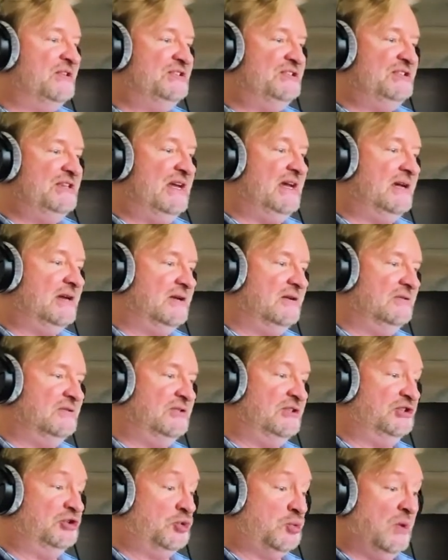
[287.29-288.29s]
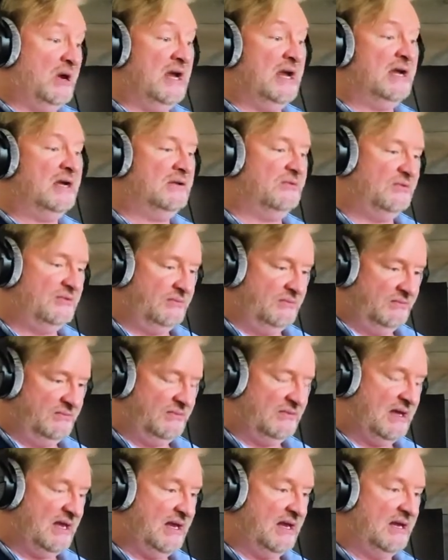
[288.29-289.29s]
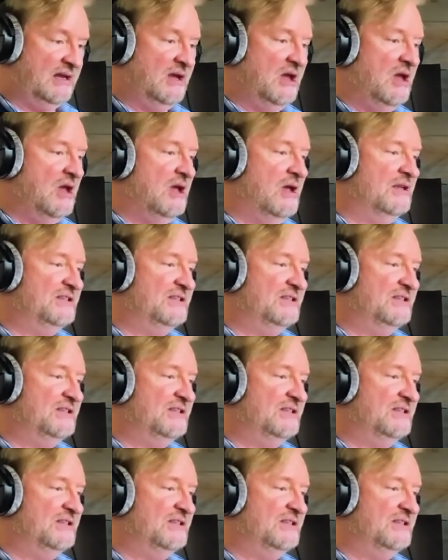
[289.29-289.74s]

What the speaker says: The twig thing